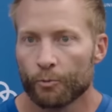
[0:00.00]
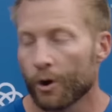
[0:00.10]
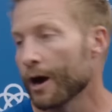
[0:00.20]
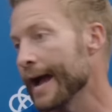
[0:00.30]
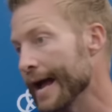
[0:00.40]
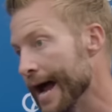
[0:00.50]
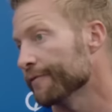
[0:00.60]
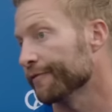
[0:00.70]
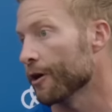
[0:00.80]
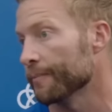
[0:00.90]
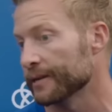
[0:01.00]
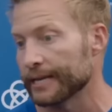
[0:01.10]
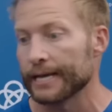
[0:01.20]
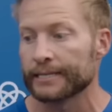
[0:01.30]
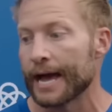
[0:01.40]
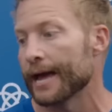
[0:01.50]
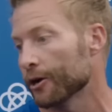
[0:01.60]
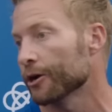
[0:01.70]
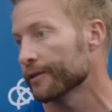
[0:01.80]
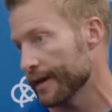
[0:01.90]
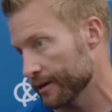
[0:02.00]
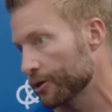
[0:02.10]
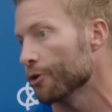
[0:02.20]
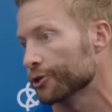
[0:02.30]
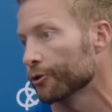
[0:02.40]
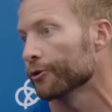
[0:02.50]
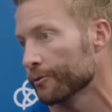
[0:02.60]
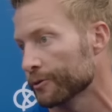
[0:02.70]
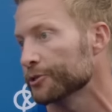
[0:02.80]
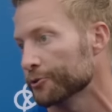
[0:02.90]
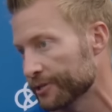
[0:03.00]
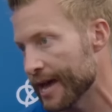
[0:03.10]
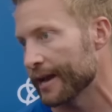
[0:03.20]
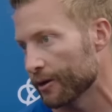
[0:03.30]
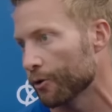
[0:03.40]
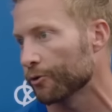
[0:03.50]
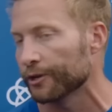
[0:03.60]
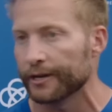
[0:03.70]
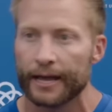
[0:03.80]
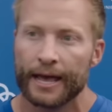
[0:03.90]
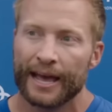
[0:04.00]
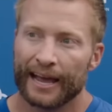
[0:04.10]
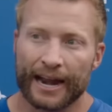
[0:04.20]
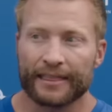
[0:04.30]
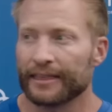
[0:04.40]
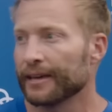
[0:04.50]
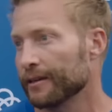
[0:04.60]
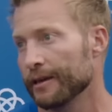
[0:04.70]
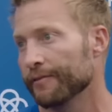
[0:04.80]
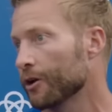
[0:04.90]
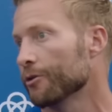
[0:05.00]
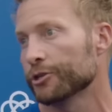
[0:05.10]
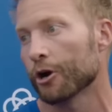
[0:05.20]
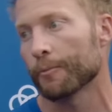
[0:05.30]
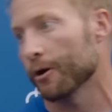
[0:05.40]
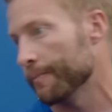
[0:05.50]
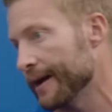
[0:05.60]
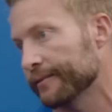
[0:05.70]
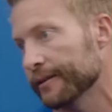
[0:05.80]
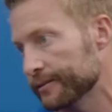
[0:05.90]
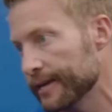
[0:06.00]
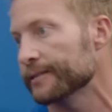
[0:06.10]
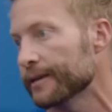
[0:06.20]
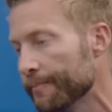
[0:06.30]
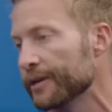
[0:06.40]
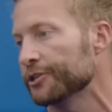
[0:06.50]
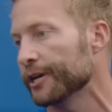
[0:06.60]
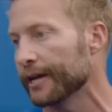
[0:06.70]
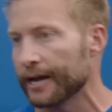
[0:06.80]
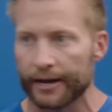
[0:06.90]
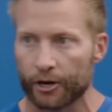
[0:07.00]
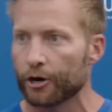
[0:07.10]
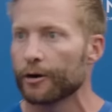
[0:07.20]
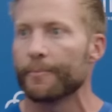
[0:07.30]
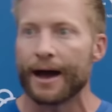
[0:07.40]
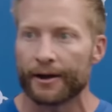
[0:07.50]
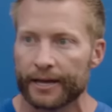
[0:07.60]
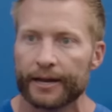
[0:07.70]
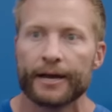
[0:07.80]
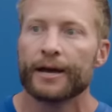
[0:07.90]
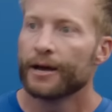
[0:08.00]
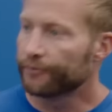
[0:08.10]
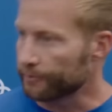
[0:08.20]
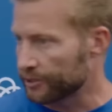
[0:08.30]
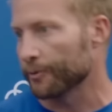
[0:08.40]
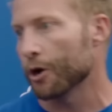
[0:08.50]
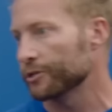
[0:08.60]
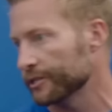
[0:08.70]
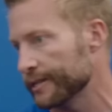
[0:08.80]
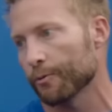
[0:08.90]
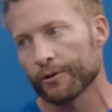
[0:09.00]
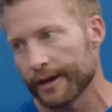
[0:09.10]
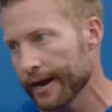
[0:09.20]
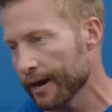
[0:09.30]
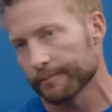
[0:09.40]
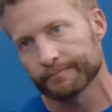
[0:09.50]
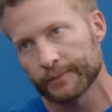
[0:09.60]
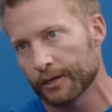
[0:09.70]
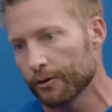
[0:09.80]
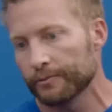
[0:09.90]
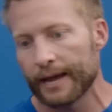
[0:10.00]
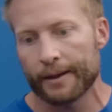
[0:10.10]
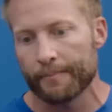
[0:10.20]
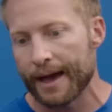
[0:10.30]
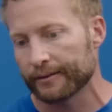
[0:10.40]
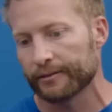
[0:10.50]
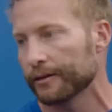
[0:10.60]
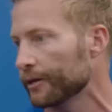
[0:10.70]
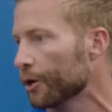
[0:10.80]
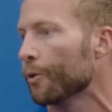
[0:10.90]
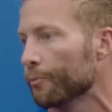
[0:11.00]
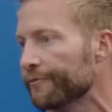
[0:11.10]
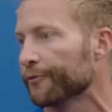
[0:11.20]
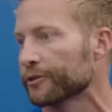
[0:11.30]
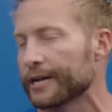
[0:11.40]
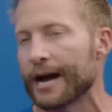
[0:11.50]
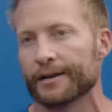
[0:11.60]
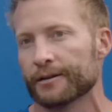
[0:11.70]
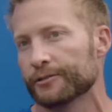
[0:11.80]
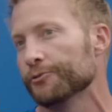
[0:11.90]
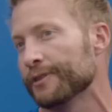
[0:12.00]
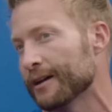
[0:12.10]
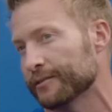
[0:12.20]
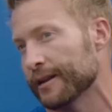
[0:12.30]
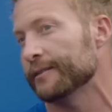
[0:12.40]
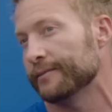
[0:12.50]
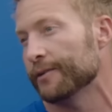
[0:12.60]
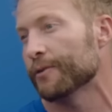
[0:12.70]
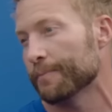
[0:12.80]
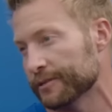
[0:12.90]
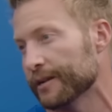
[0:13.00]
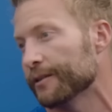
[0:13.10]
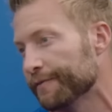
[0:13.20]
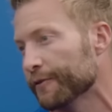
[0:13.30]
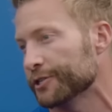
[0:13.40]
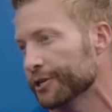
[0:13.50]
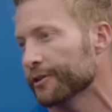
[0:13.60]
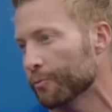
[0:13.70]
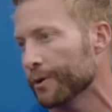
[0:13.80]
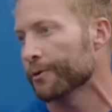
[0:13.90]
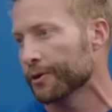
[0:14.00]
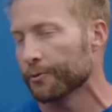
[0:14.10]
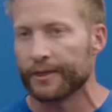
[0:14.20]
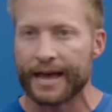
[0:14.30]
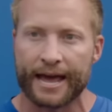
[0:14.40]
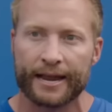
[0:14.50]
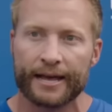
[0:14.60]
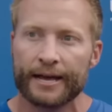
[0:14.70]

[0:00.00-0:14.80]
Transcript: Where I got it from is I had heard that Coach Gruden was using that in Oakland. And I think even Coach Harbaugh, back to his days at Michigan, I had heard about it from some coaches that were there, you know, dating back to, you know, when we first got here in 2018, represented the first year that we were doing that.